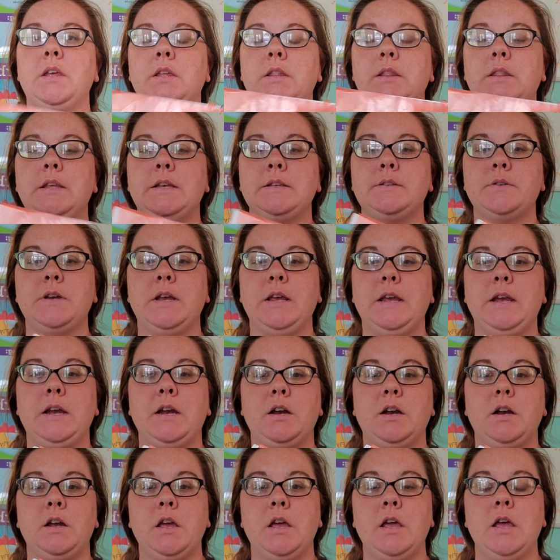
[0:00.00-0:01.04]
This right
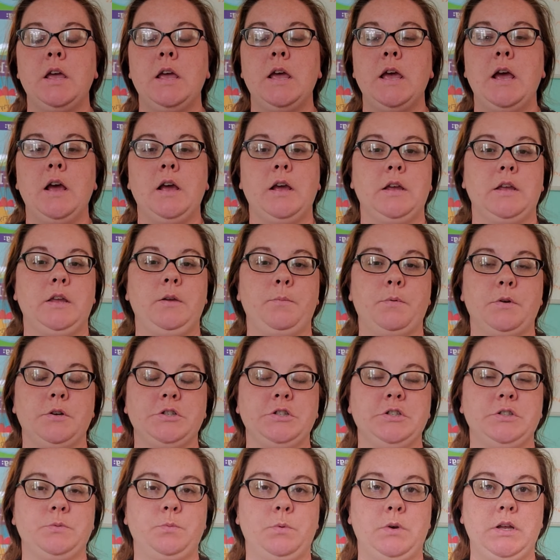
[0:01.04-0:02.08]
here, you
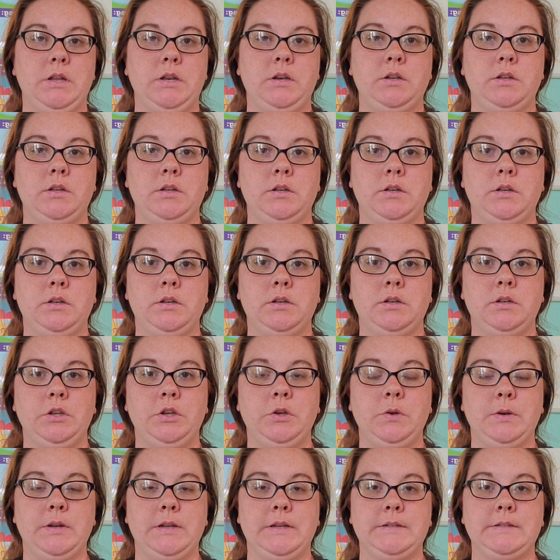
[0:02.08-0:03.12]
purchase one
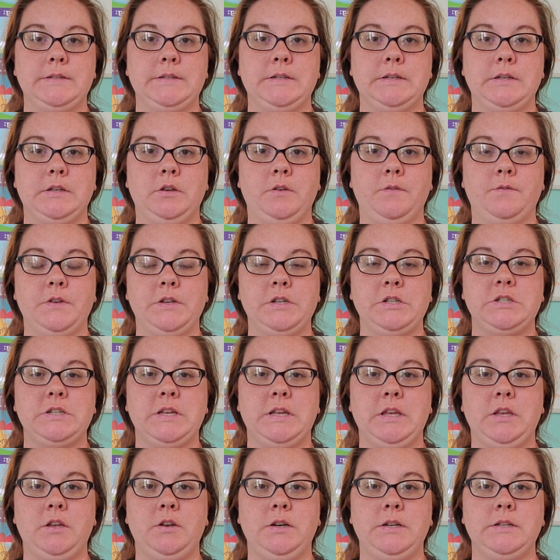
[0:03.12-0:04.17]
unit. You finish
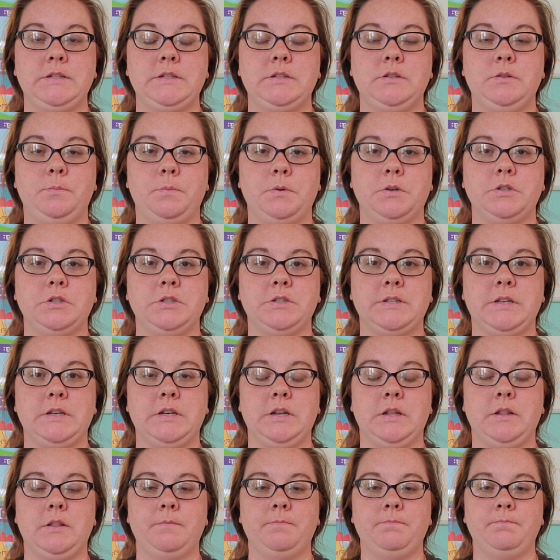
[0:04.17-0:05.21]
that unit, you purchase
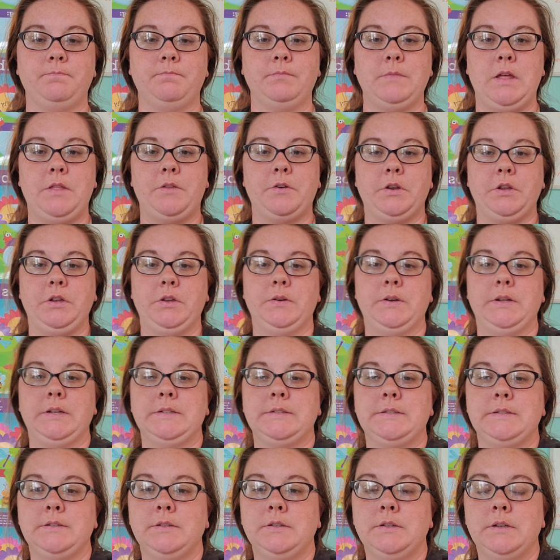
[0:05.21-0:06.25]
another
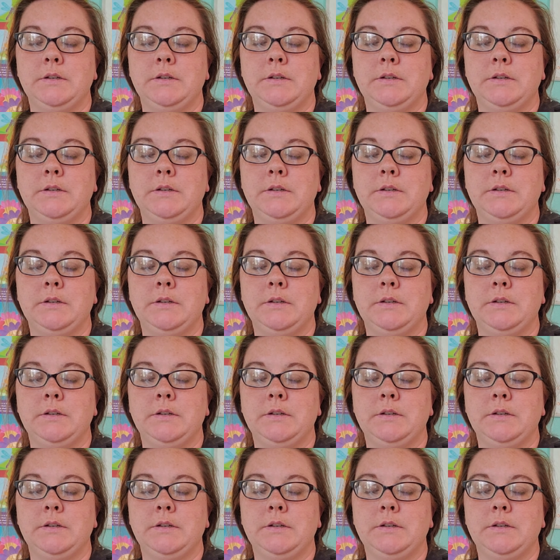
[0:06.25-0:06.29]
unit.